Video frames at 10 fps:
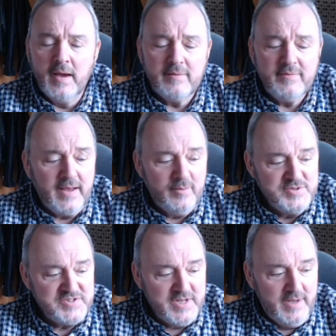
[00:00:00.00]
Yeah, that
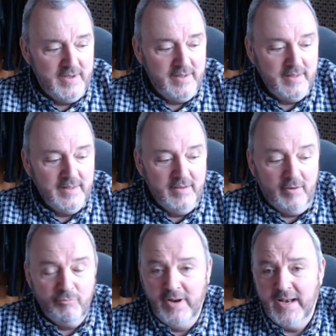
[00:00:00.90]
was a
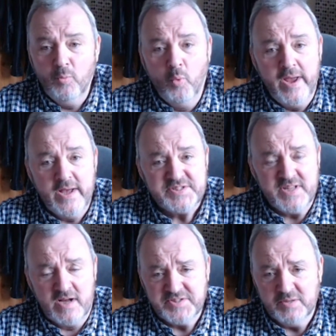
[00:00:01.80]
really weird
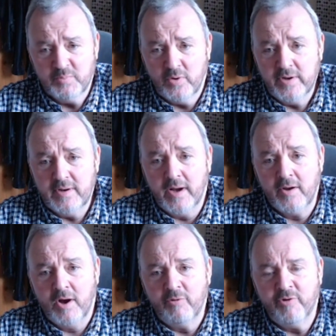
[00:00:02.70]
starting point.
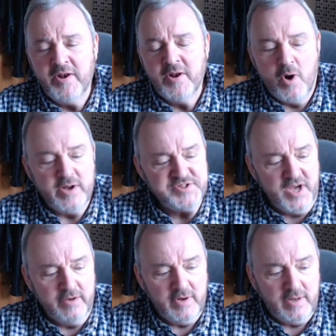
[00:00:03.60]
I got a friend of mine,
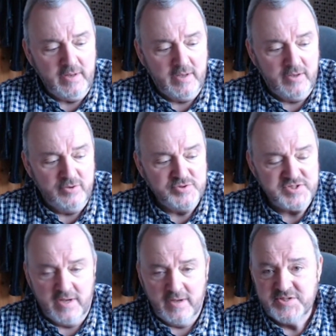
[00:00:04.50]
Tony,
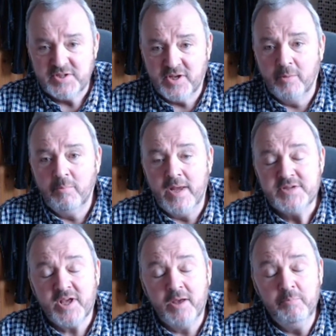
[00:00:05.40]
he's
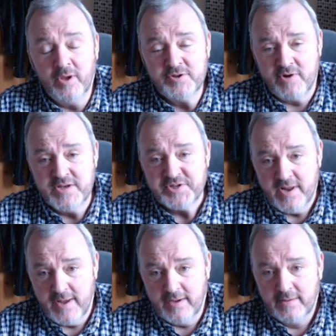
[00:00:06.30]
a computer
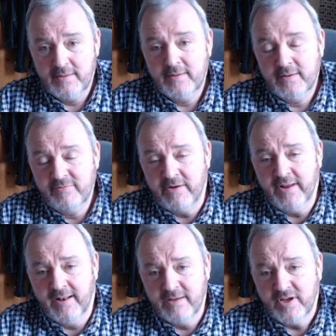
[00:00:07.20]
engineer,
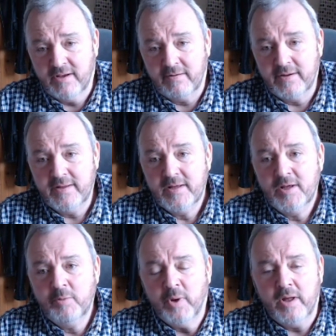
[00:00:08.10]
very clever guy,
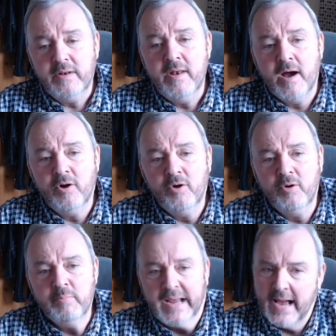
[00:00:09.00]
but
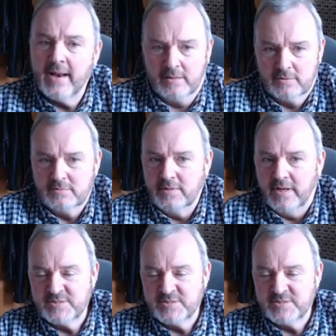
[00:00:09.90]
no mechanical